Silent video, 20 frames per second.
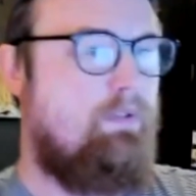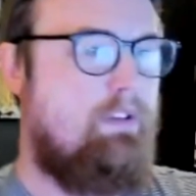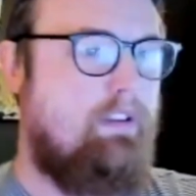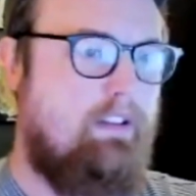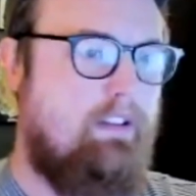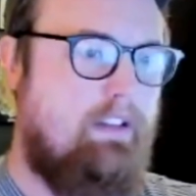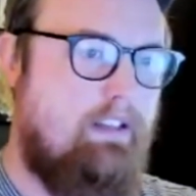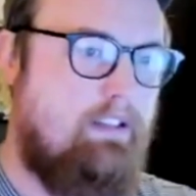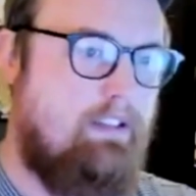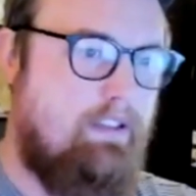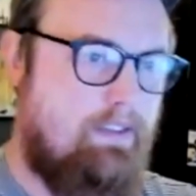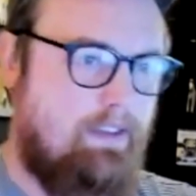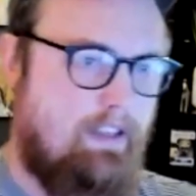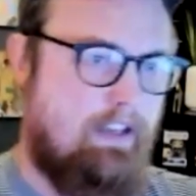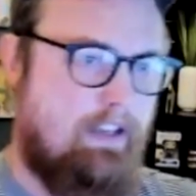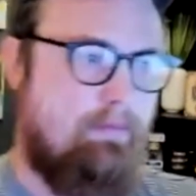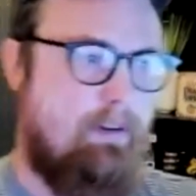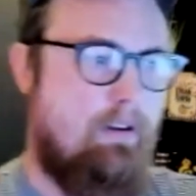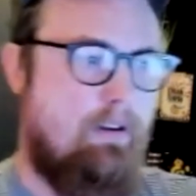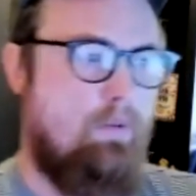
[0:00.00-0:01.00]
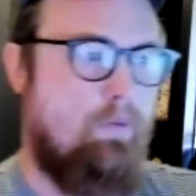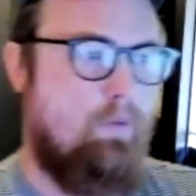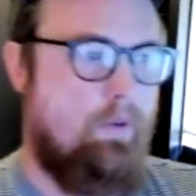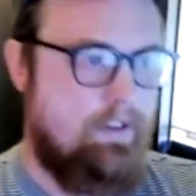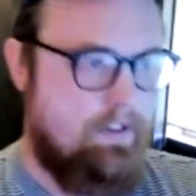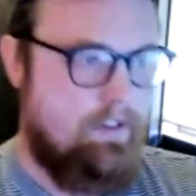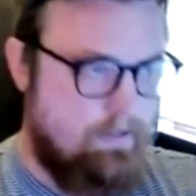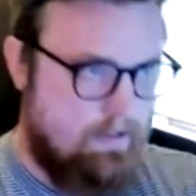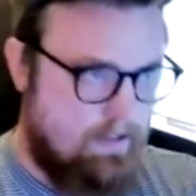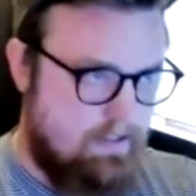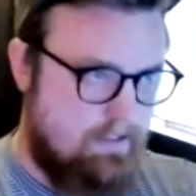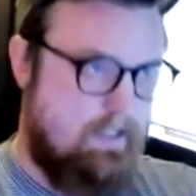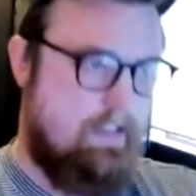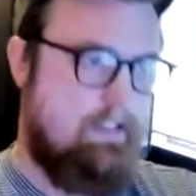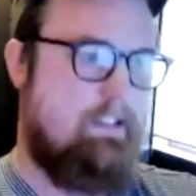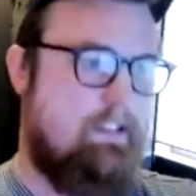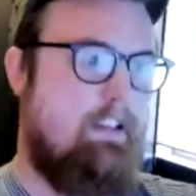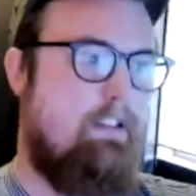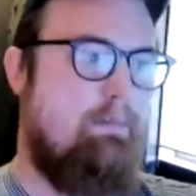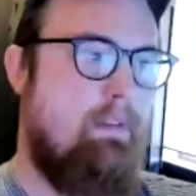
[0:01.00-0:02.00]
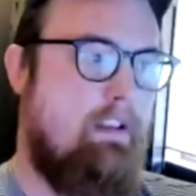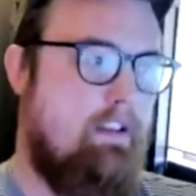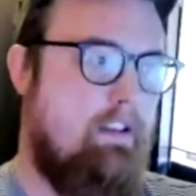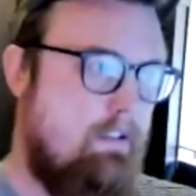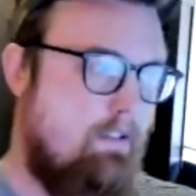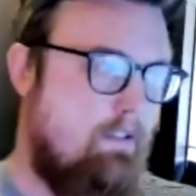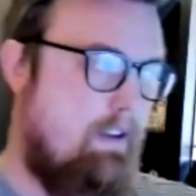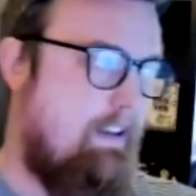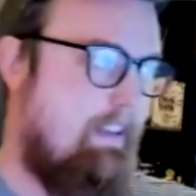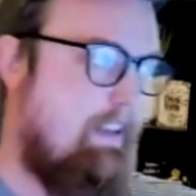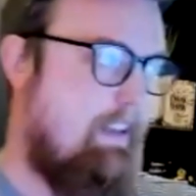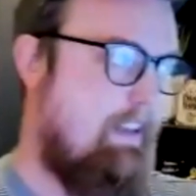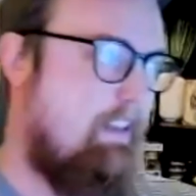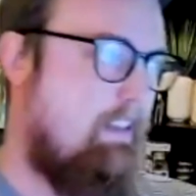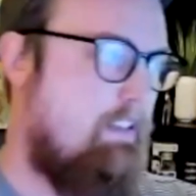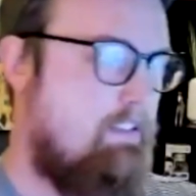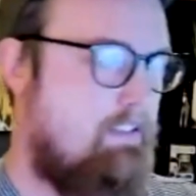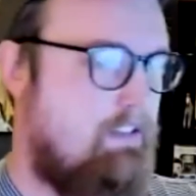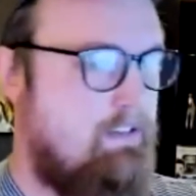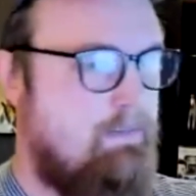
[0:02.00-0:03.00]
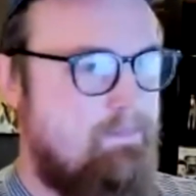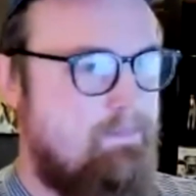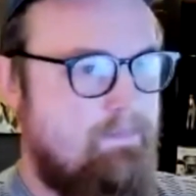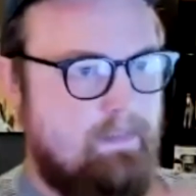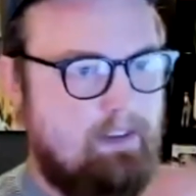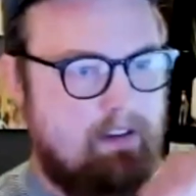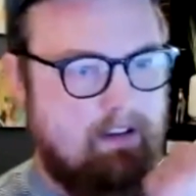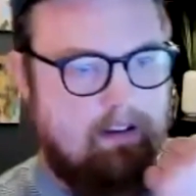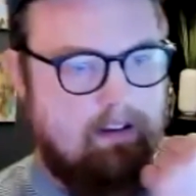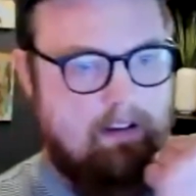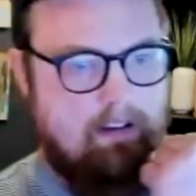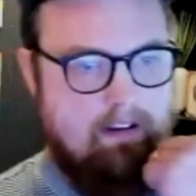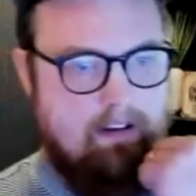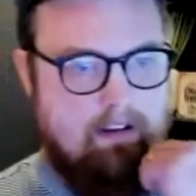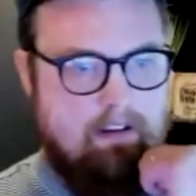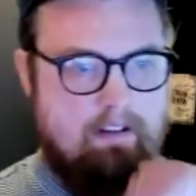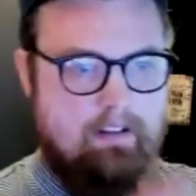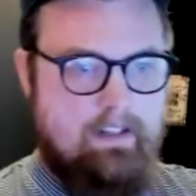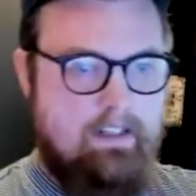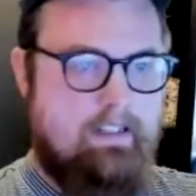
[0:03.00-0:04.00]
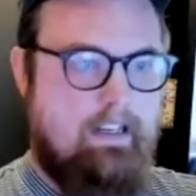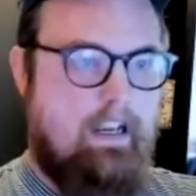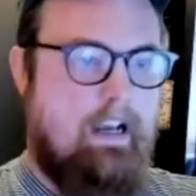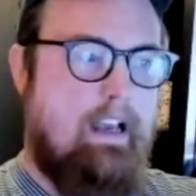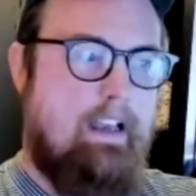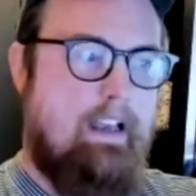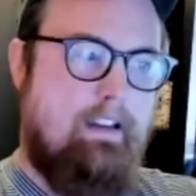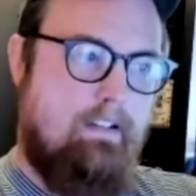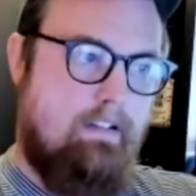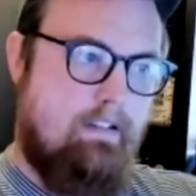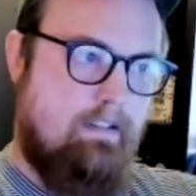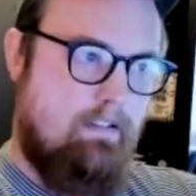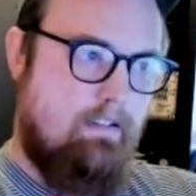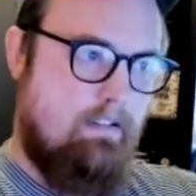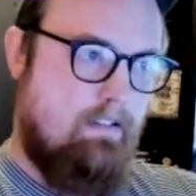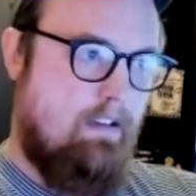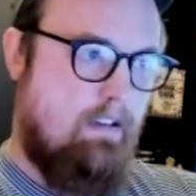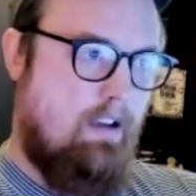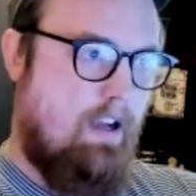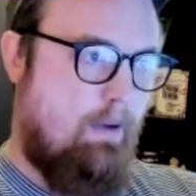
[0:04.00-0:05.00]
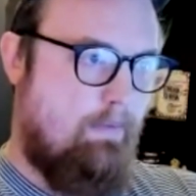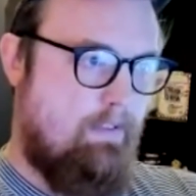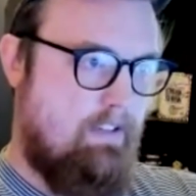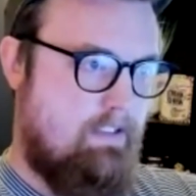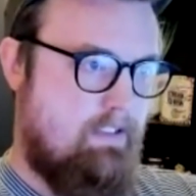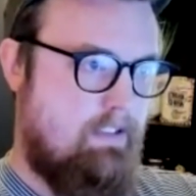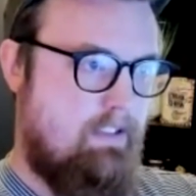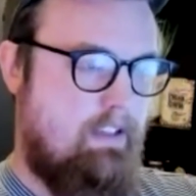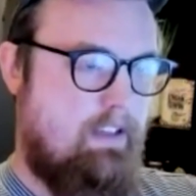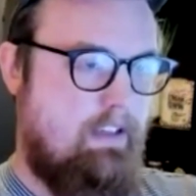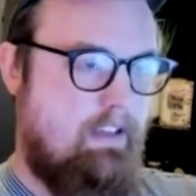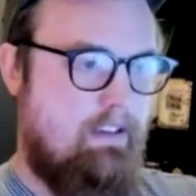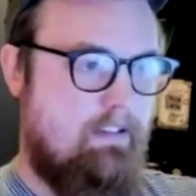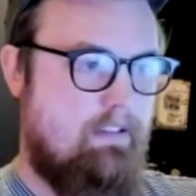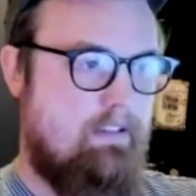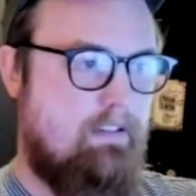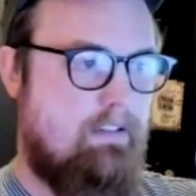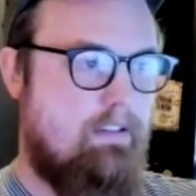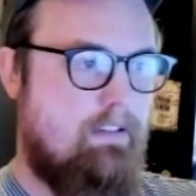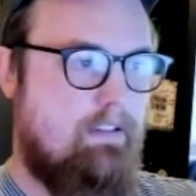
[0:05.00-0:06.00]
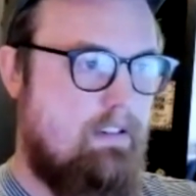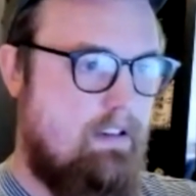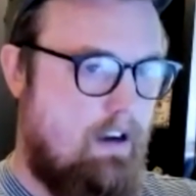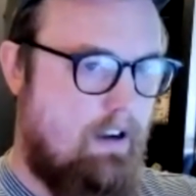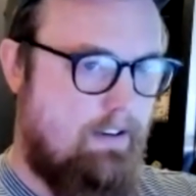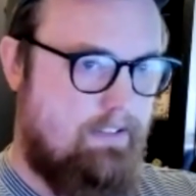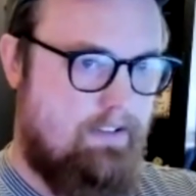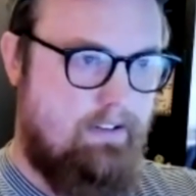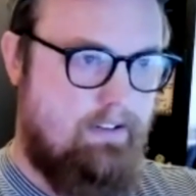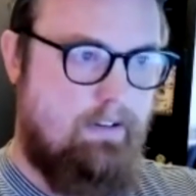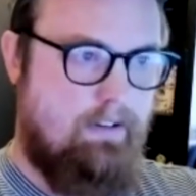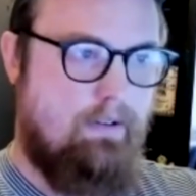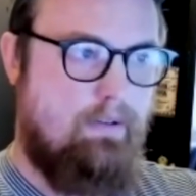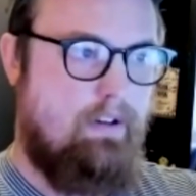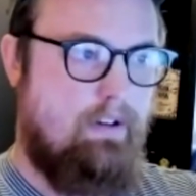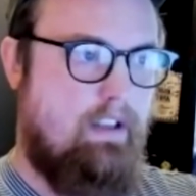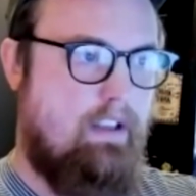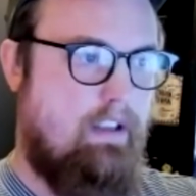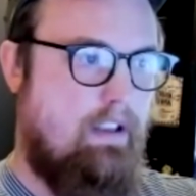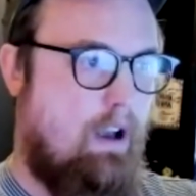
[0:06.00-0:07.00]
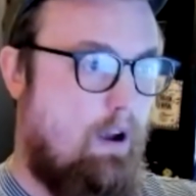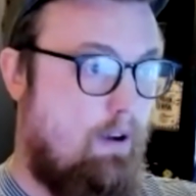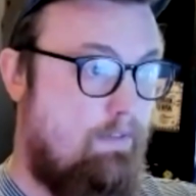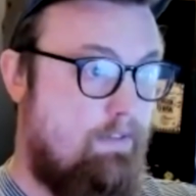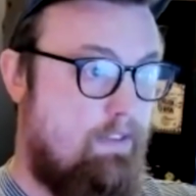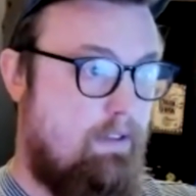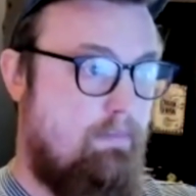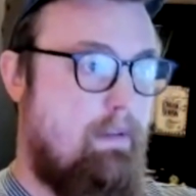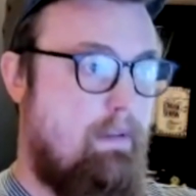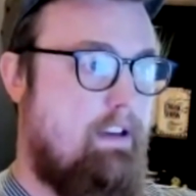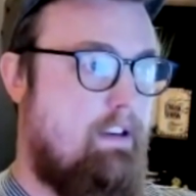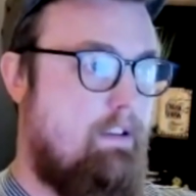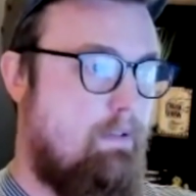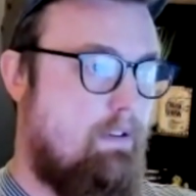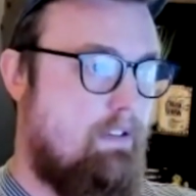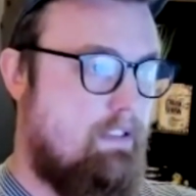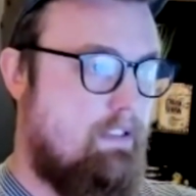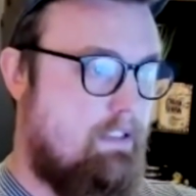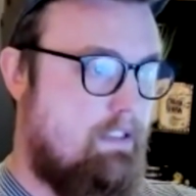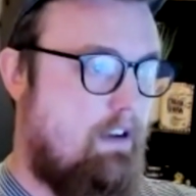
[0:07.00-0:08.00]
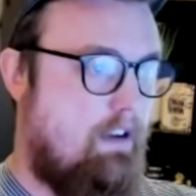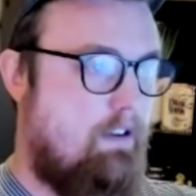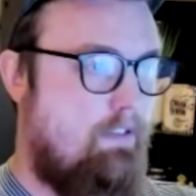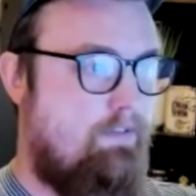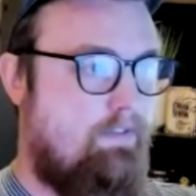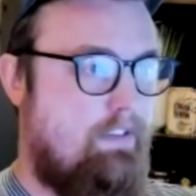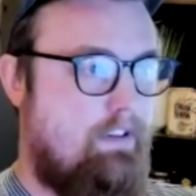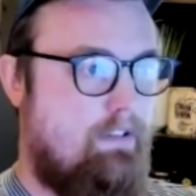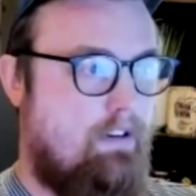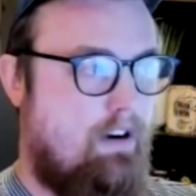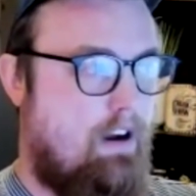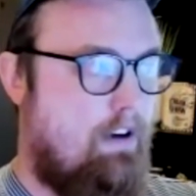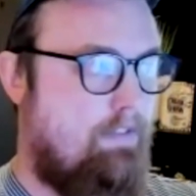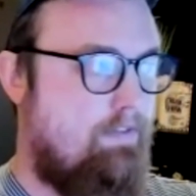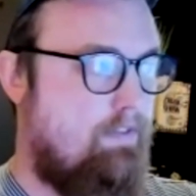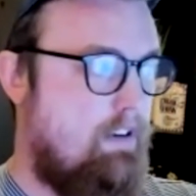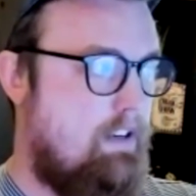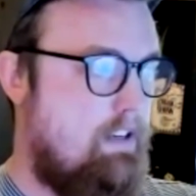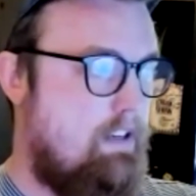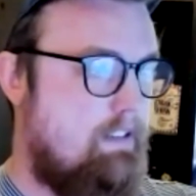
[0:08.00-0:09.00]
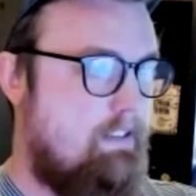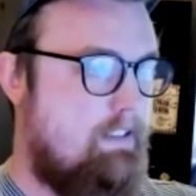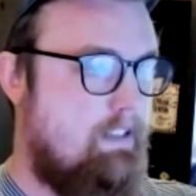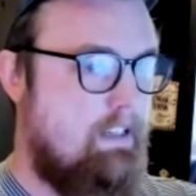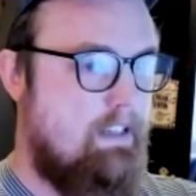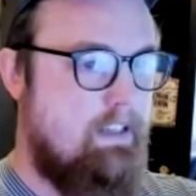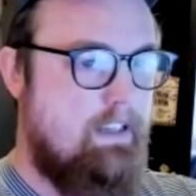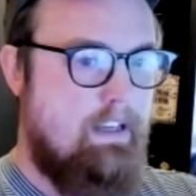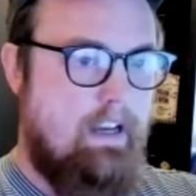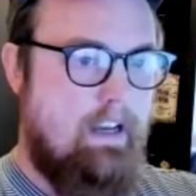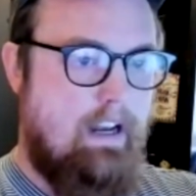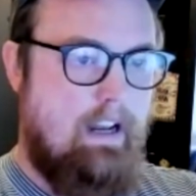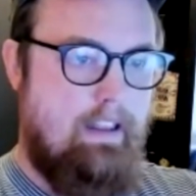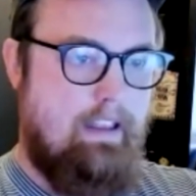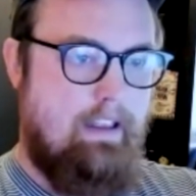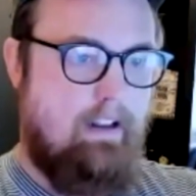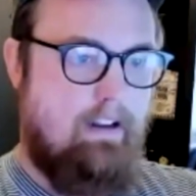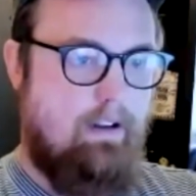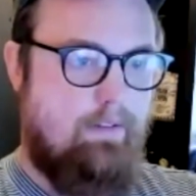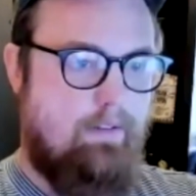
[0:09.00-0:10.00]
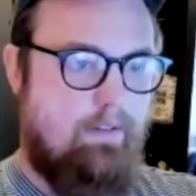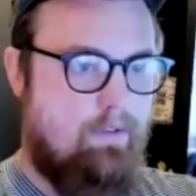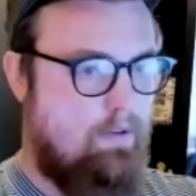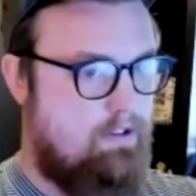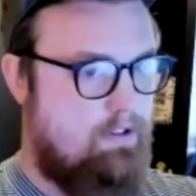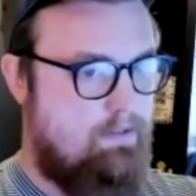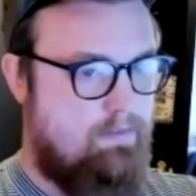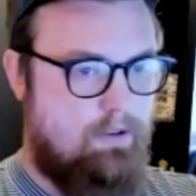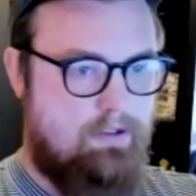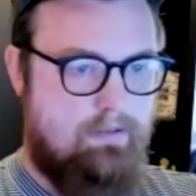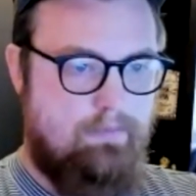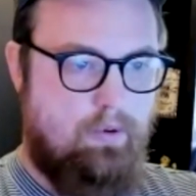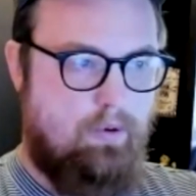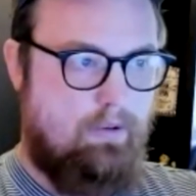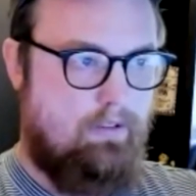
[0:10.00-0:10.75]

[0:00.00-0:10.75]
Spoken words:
really need to think about when you're assessing a menu, and that is design, obviously, continuity of the menu itself and your offerings, and then of course, most